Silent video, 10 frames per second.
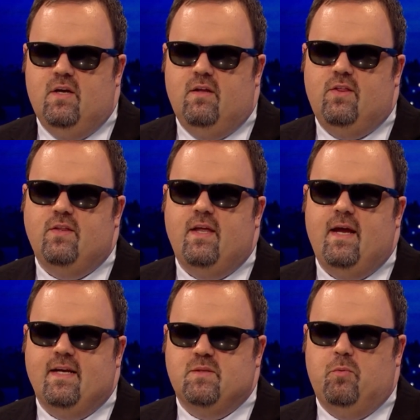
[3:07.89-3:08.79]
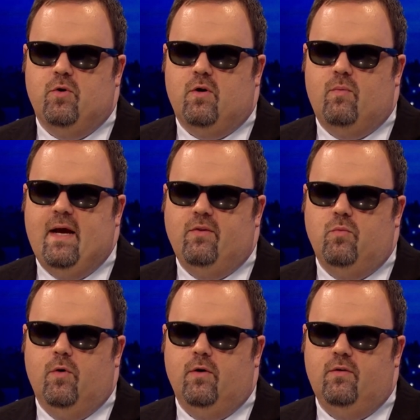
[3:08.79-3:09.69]
that they then export around the
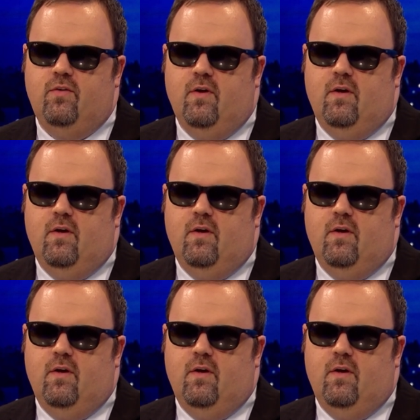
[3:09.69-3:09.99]
world